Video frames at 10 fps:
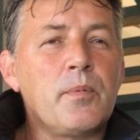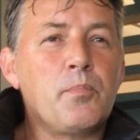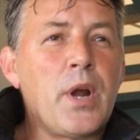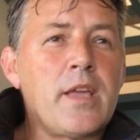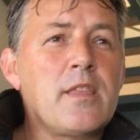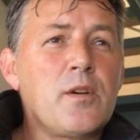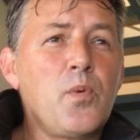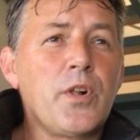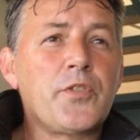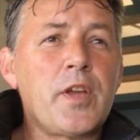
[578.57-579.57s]
breaking the
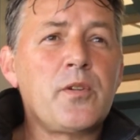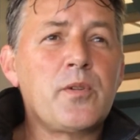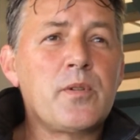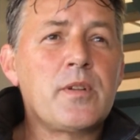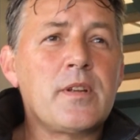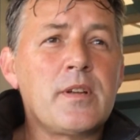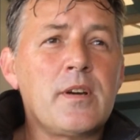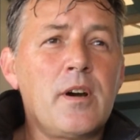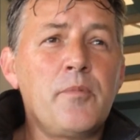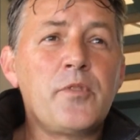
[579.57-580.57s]
world record,
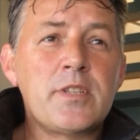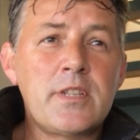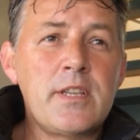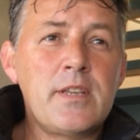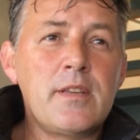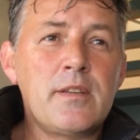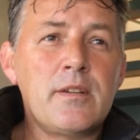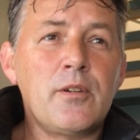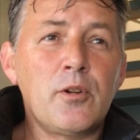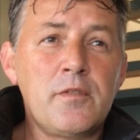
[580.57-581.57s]
obviously,
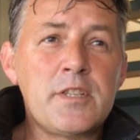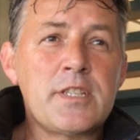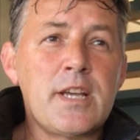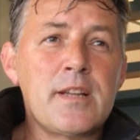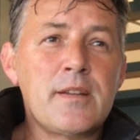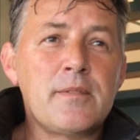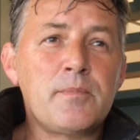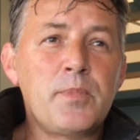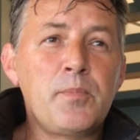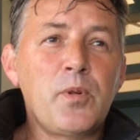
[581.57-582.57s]
all of a sudden,
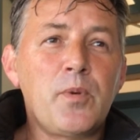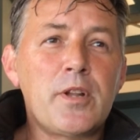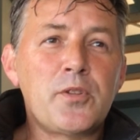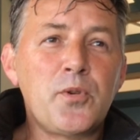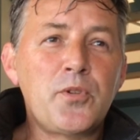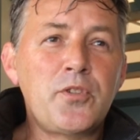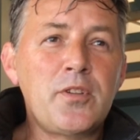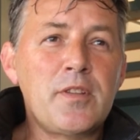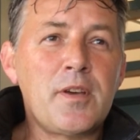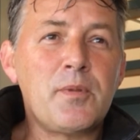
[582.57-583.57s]
people want to talk to
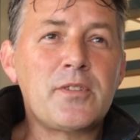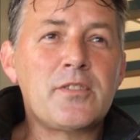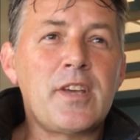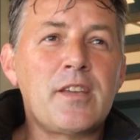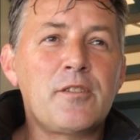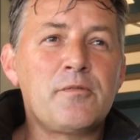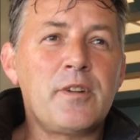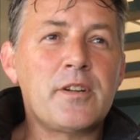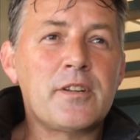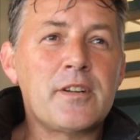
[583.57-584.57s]
you. They want to take your
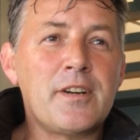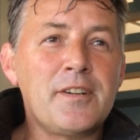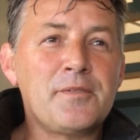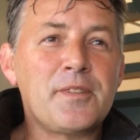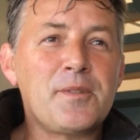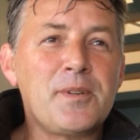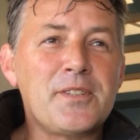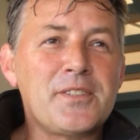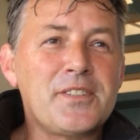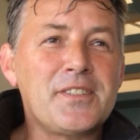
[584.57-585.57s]
photograph. They
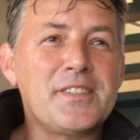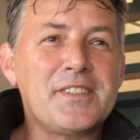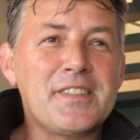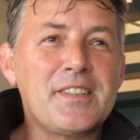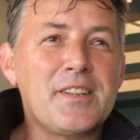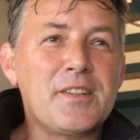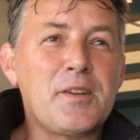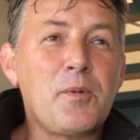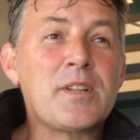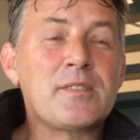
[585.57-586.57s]
want to,
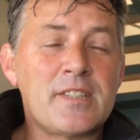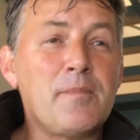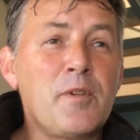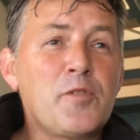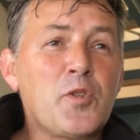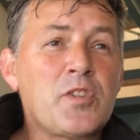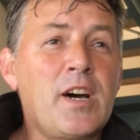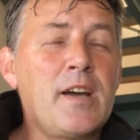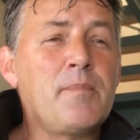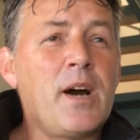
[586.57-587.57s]
they want some of your
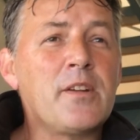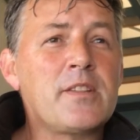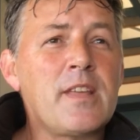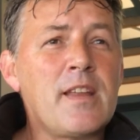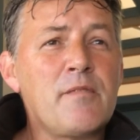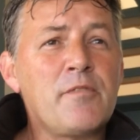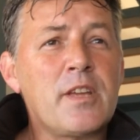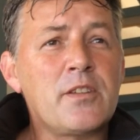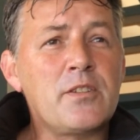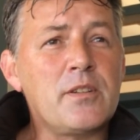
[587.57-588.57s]
time. How did that
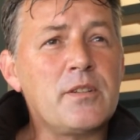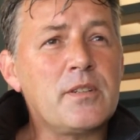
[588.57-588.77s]
affect you?